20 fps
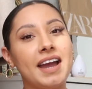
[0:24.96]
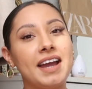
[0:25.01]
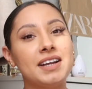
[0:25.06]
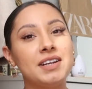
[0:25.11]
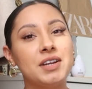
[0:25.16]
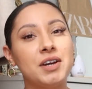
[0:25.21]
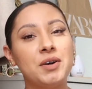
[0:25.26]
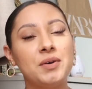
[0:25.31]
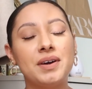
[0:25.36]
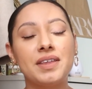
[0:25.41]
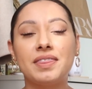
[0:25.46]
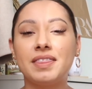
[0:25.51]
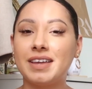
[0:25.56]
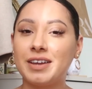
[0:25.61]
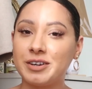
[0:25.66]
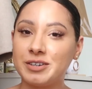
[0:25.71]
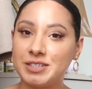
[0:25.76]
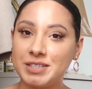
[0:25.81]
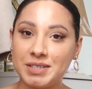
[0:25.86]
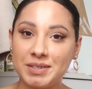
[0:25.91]
I know a thing
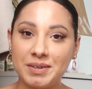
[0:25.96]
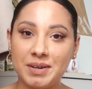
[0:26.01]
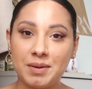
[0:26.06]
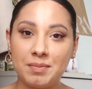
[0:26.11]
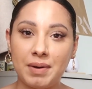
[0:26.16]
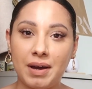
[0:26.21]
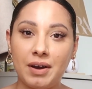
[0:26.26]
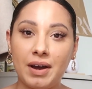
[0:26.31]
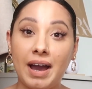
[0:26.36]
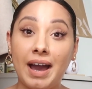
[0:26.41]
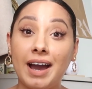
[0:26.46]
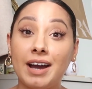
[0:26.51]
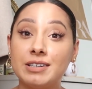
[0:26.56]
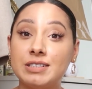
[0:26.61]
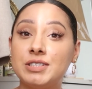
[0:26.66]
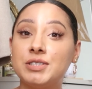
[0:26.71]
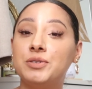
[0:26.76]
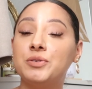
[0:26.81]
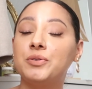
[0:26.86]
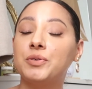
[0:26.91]
or two about how
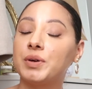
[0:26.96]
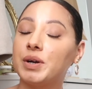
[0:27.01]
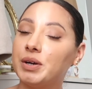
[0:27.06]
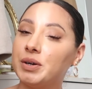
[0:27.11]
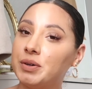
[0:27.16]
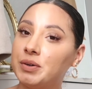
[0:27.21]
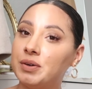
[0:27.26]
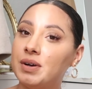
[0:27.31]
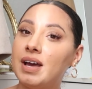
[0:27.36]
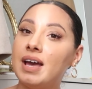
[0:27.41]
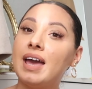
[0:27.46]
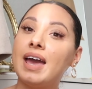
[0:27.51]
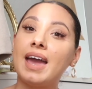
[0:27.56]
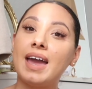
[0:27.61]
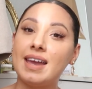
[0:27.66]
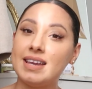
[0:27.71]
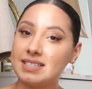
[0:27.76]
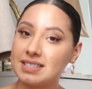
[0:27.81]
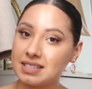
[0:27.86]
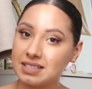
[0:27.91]
to grow
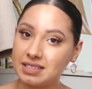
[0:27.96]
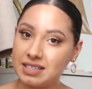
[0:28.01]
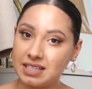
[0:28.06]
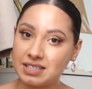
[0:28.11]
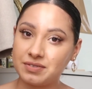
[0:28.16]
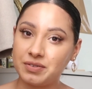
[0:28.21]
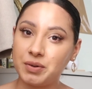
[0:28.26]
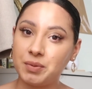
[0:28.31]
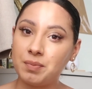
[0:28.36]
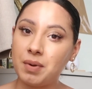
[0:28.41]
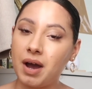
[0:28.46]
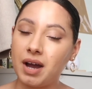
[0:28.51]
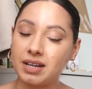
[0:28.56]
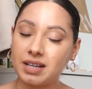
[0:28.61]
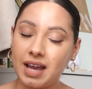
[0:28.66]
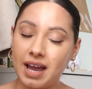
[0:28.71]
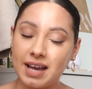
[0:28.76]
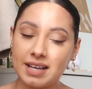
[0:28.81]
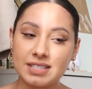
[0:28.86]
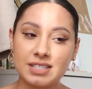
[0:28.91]
a successful
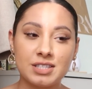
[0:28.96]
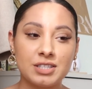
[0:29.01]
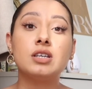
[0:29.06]
podcast.